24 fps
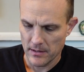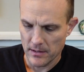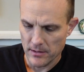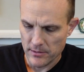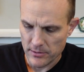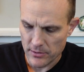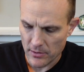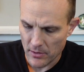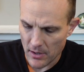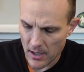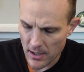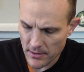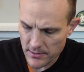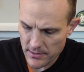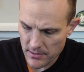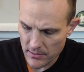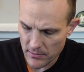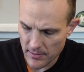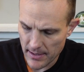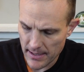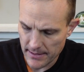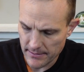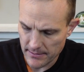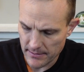So also
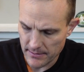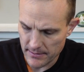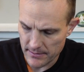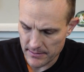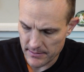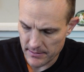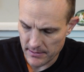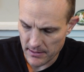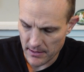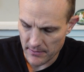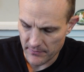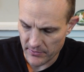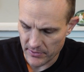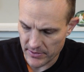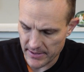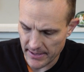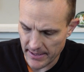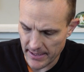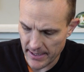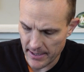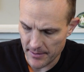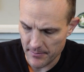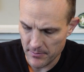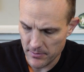on the Discover
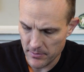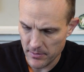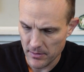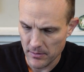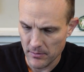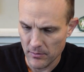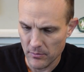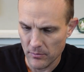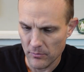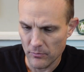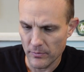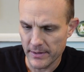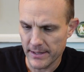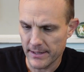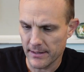tab, we